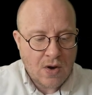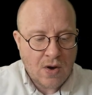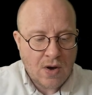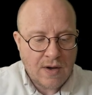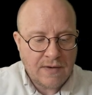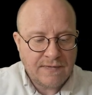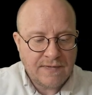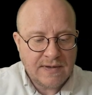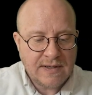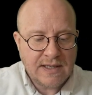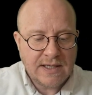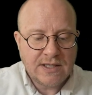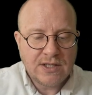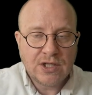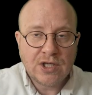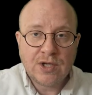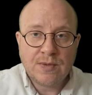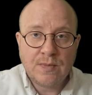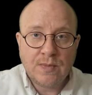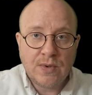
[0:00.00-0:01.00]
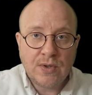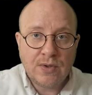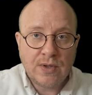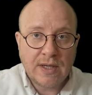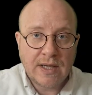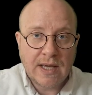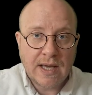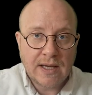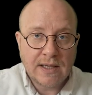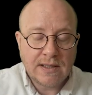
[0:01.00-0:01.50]
often need to
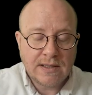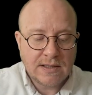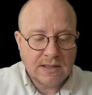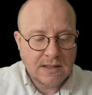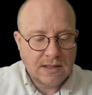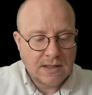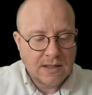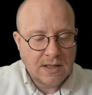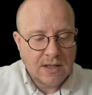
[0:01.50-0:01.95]
communicate